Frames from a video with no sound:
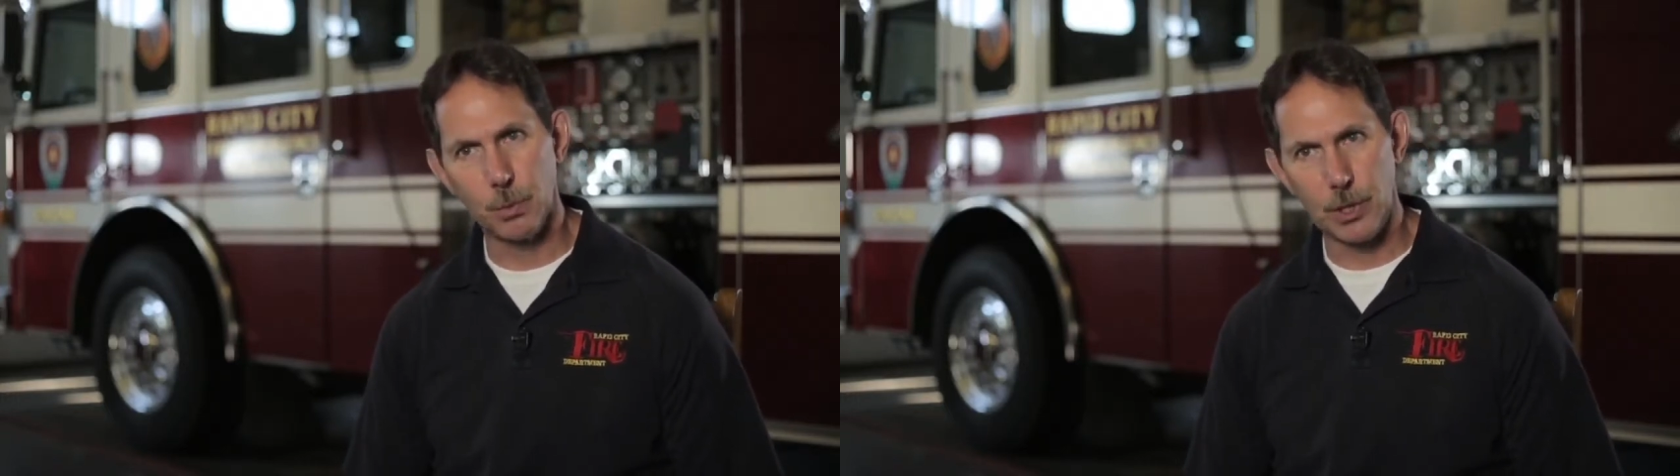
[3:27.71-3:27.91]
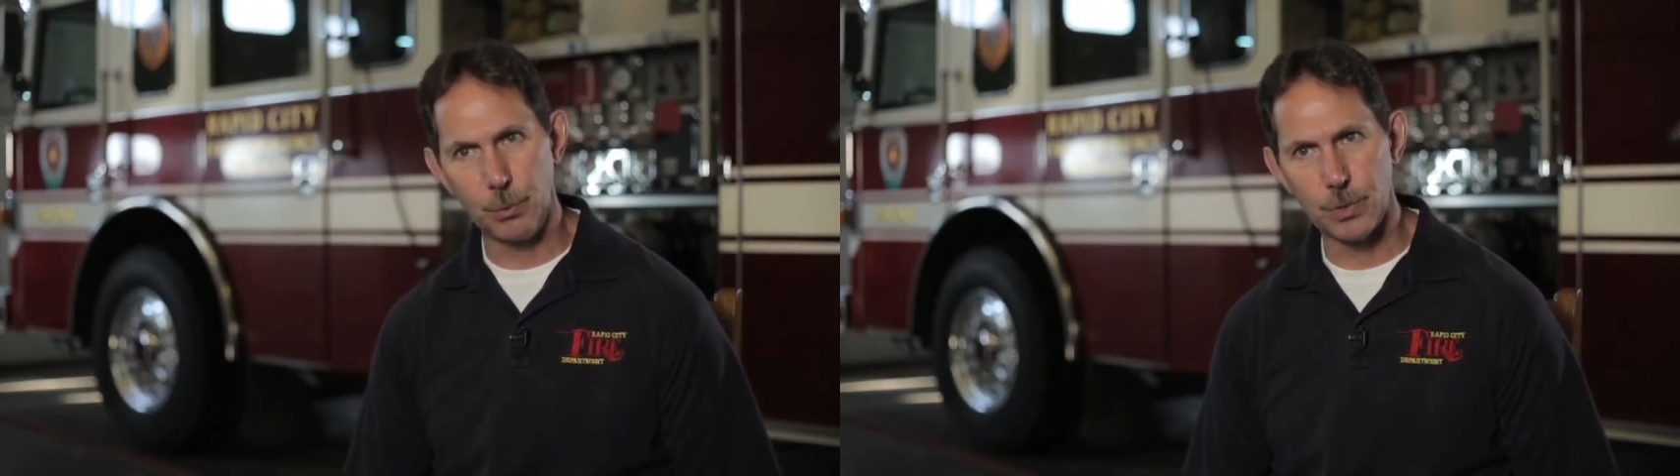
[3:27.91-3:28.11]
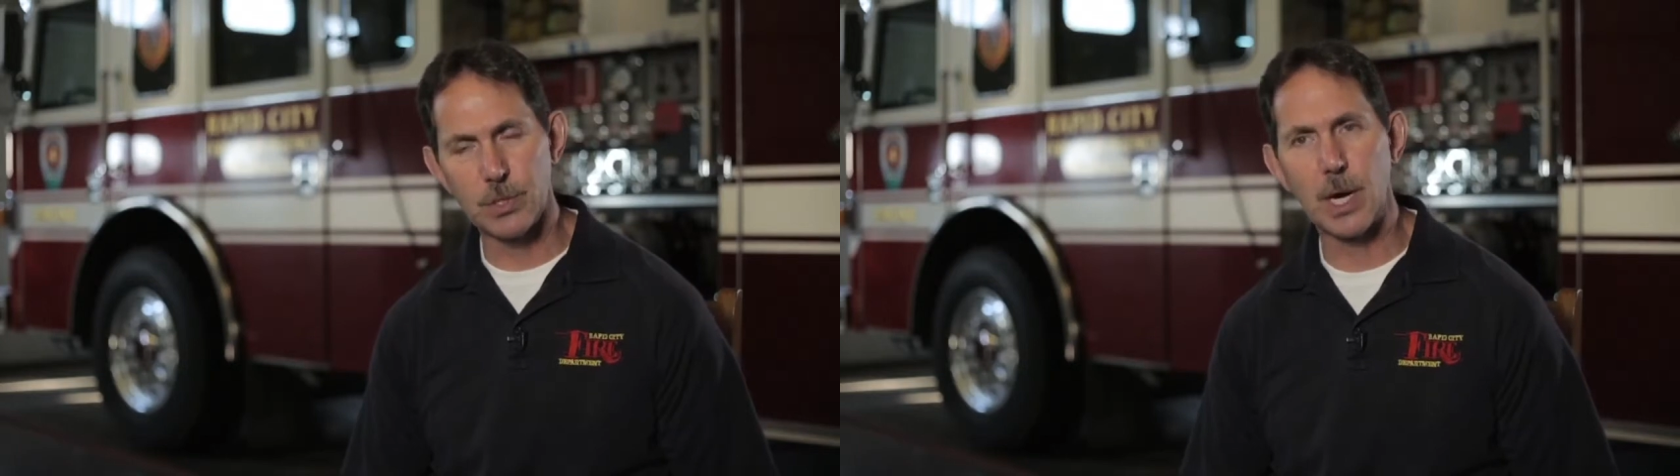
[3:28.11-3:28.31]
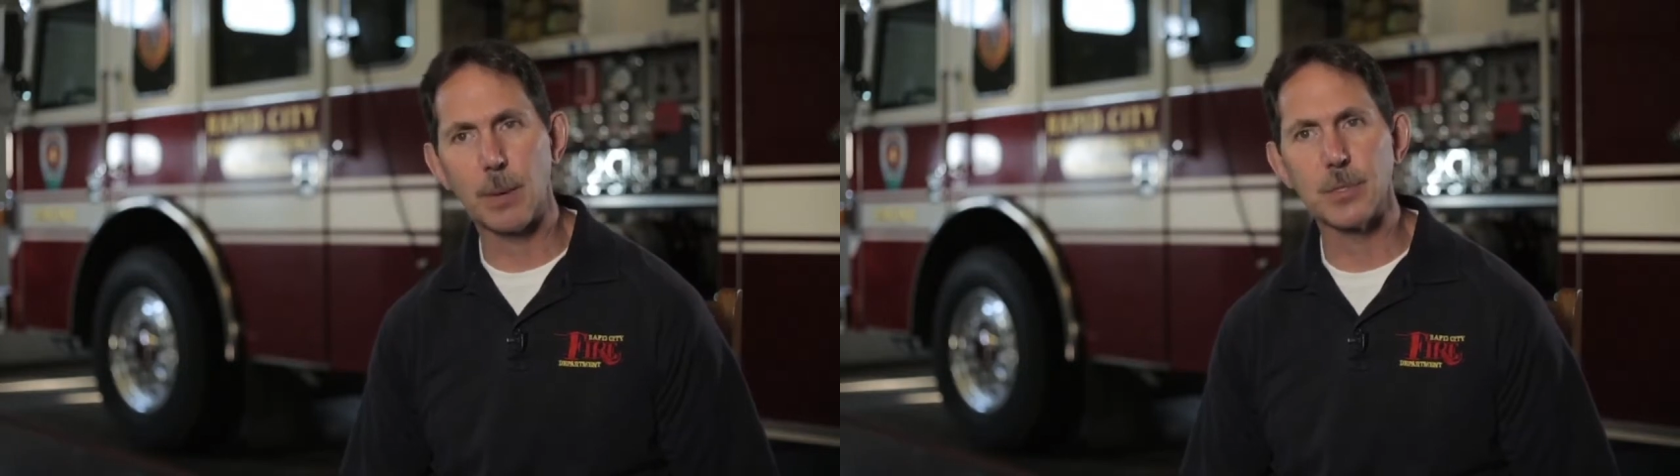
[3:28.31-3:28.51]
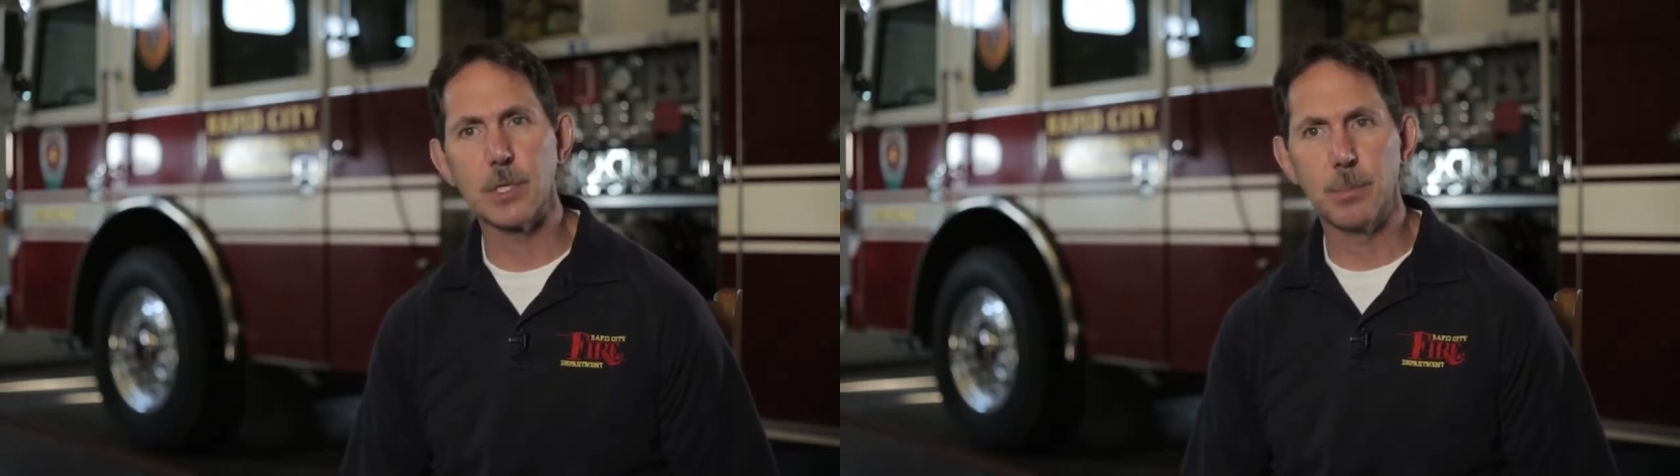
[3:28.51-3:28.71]
when you would
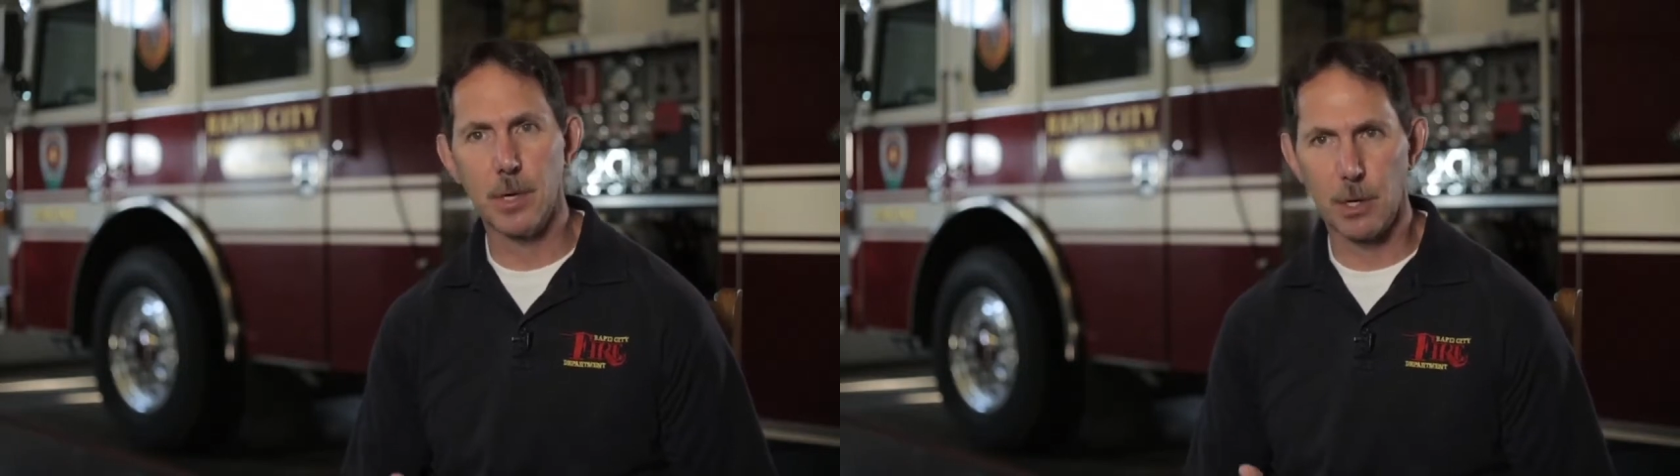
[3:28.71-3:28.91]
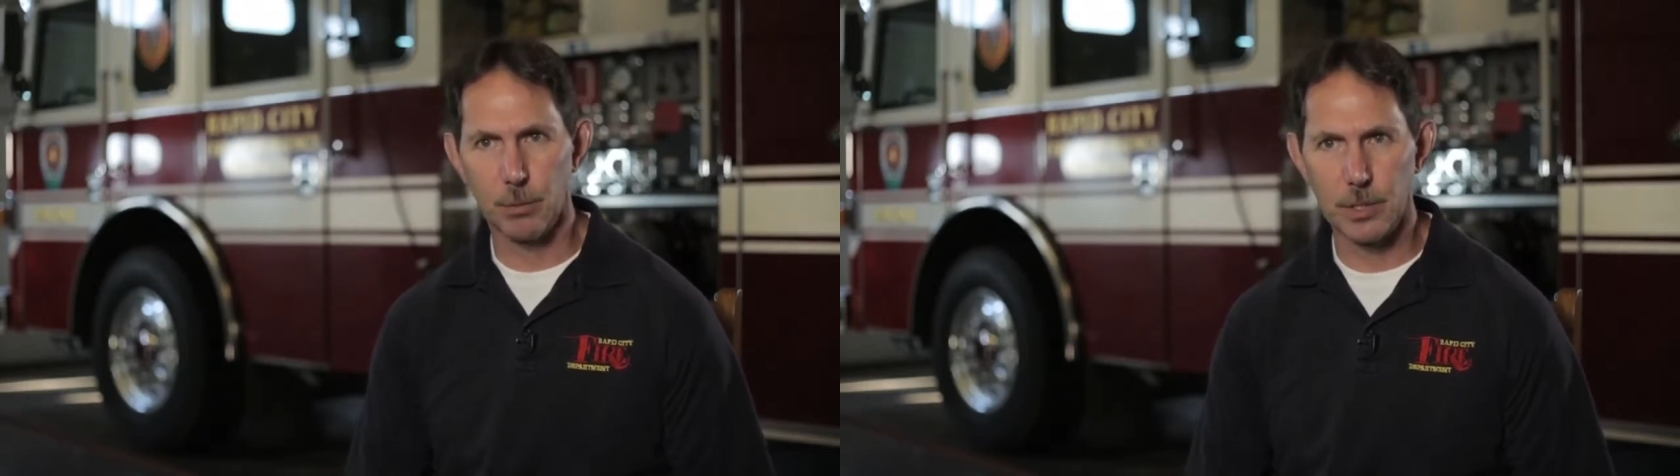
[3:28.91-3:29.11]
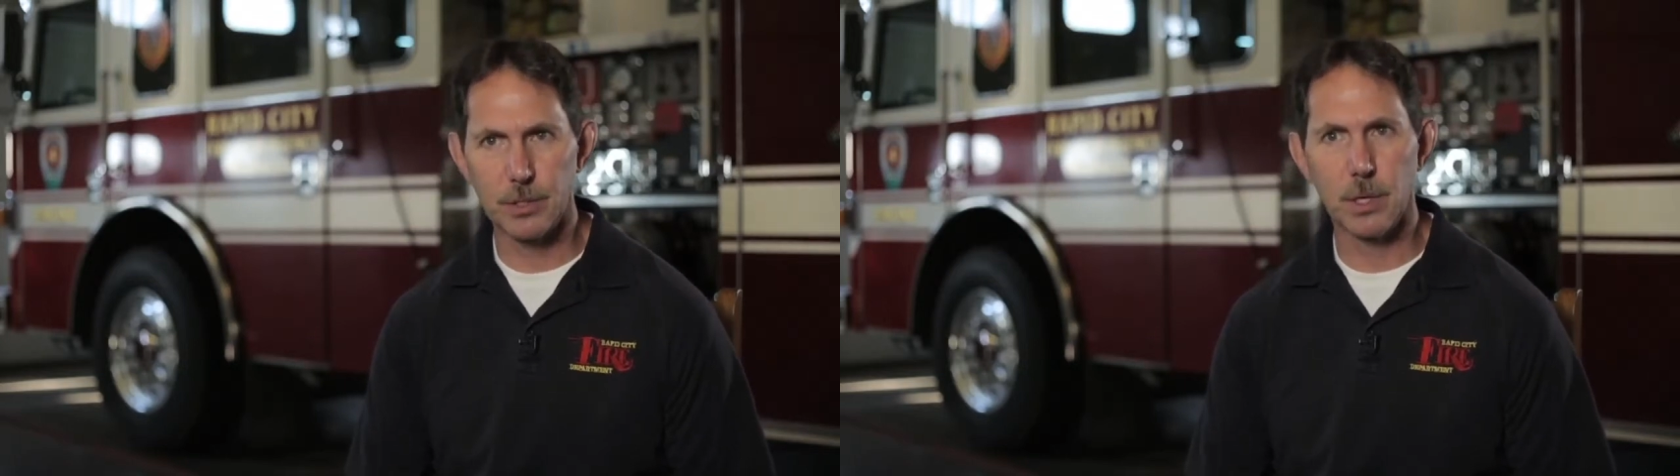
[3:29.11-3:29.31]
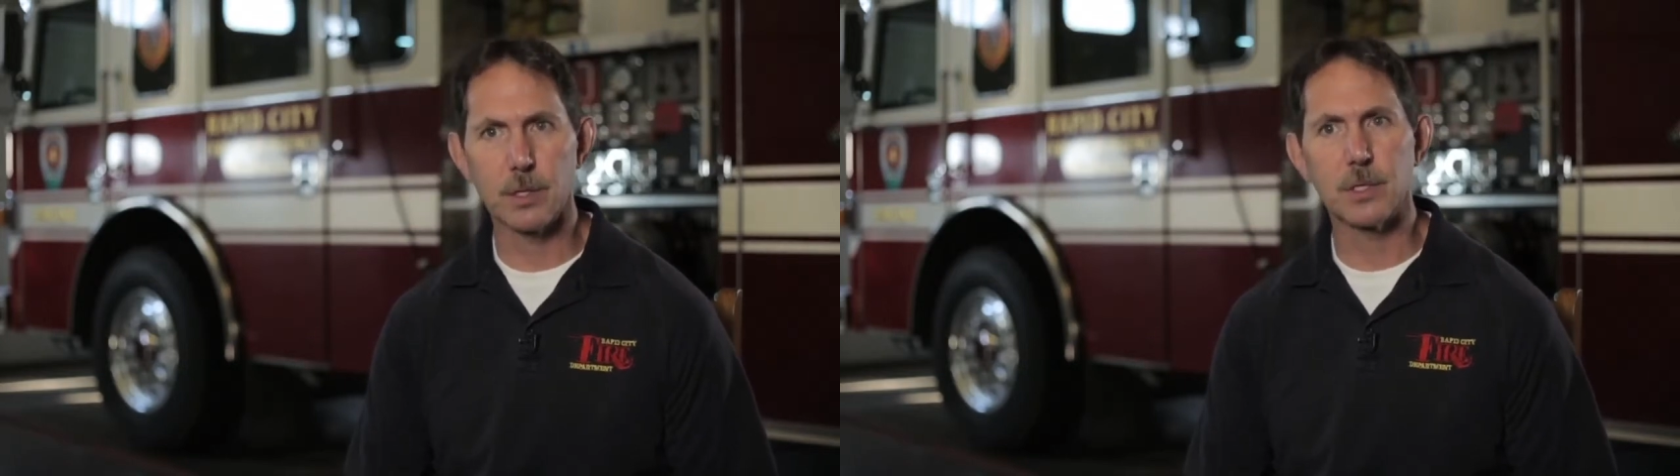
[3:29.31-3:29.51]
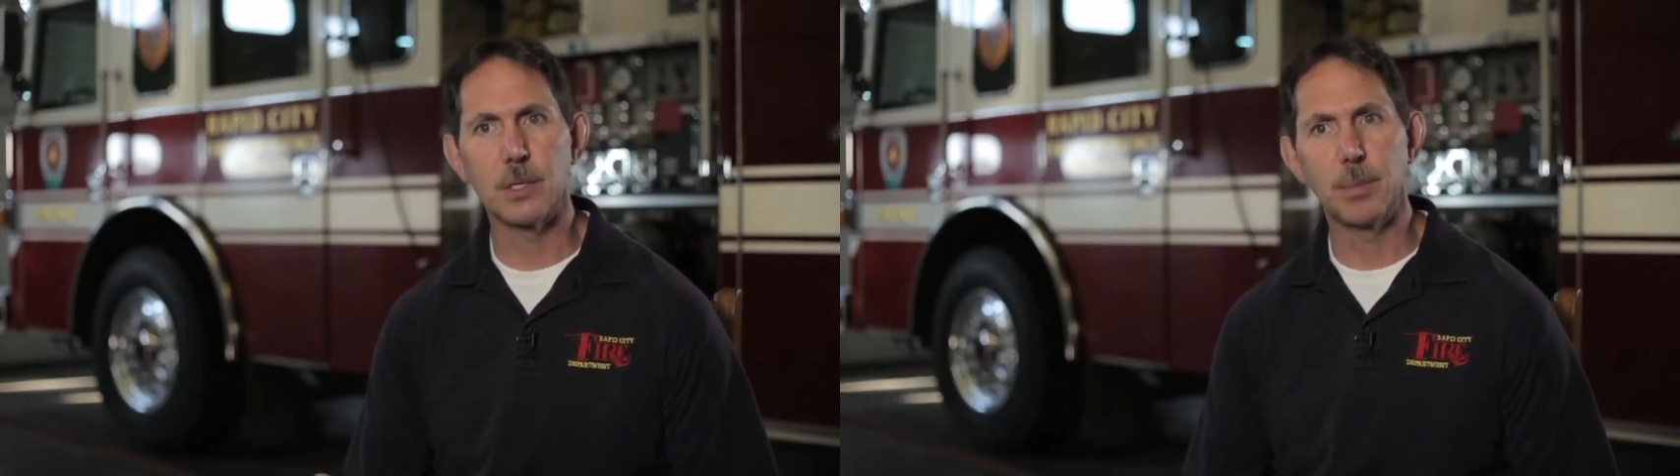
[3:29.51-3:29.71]
stop CPR, restart
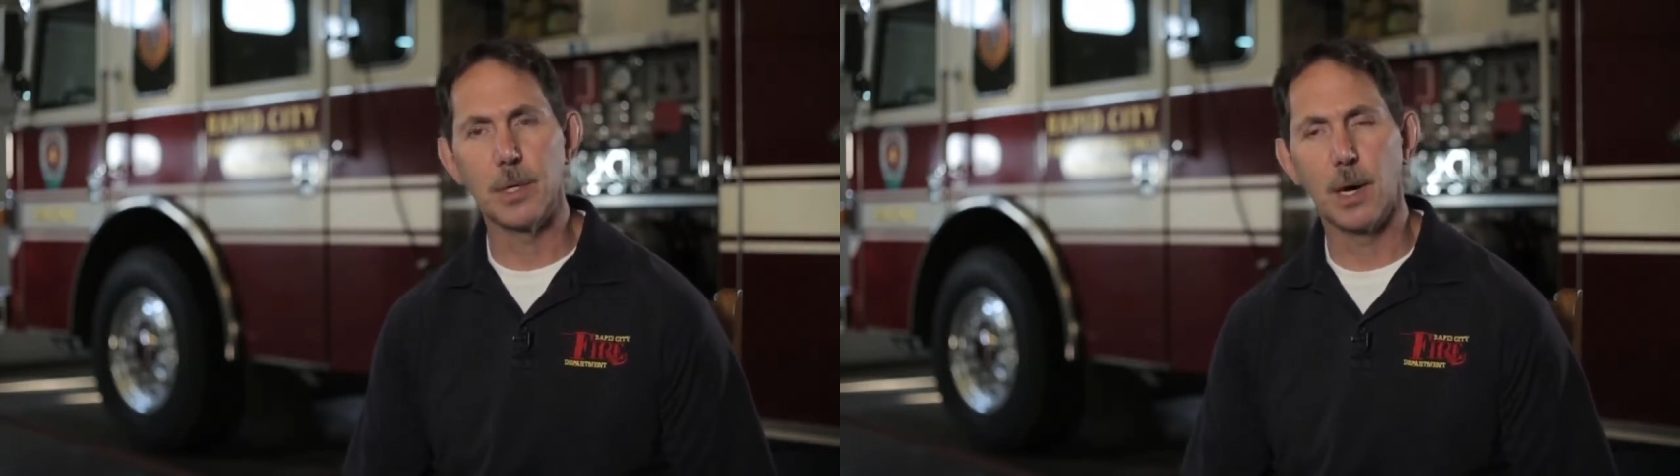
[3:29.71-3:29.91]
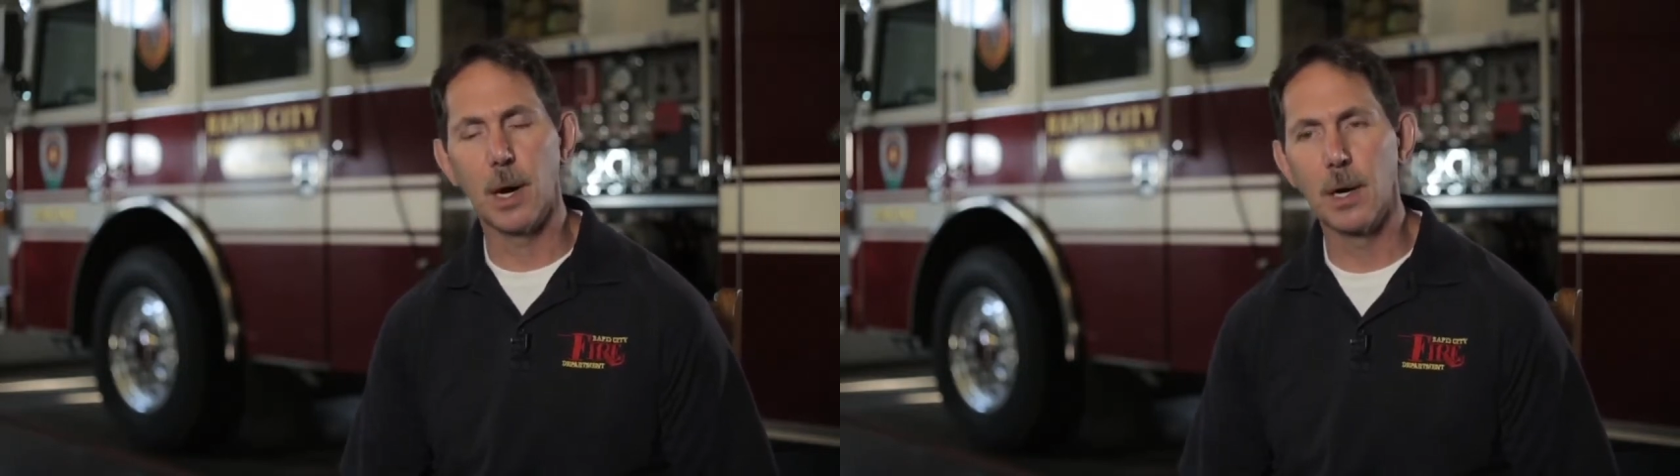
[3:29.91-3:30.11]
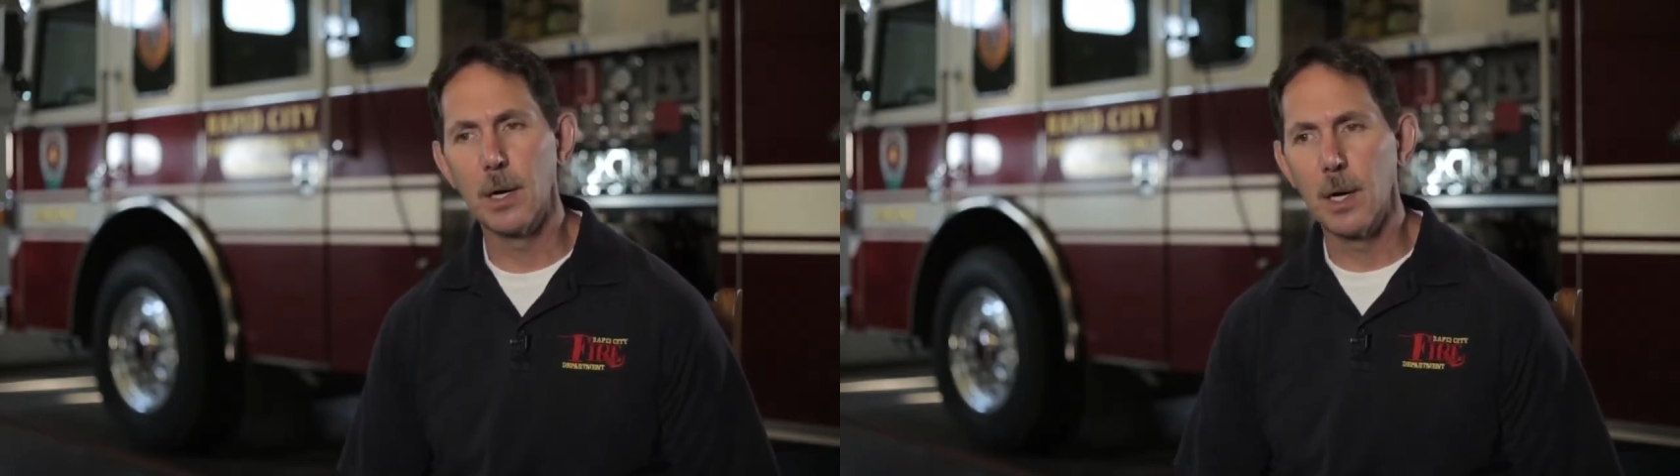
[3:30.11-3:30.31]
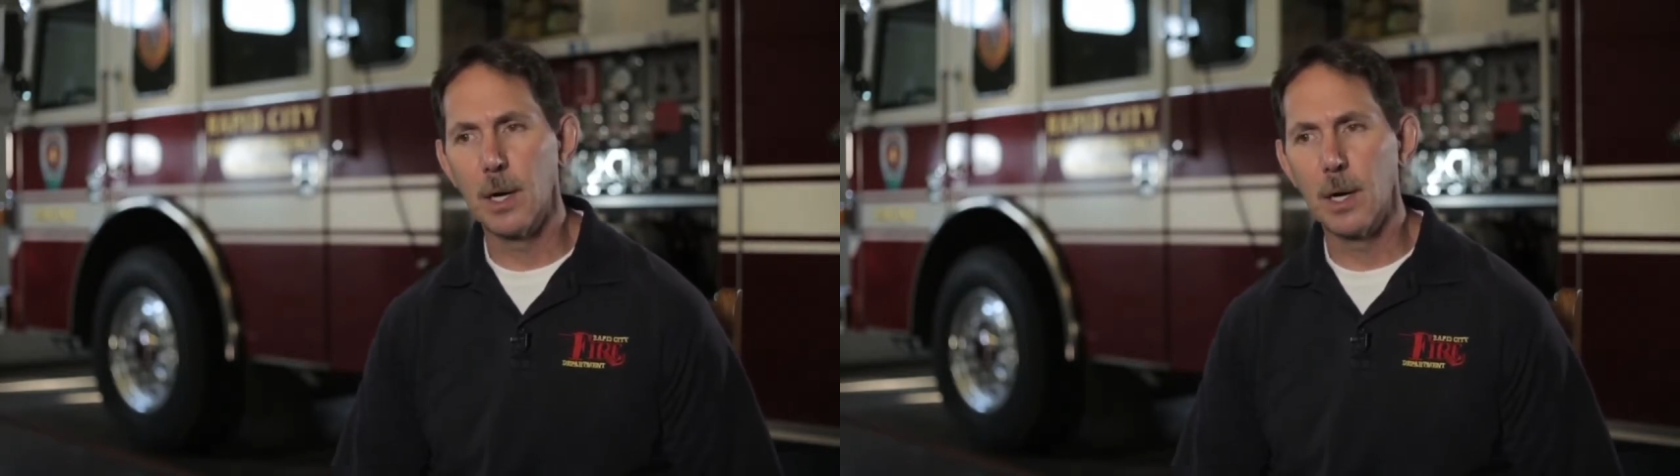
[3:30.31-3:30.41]
CPR,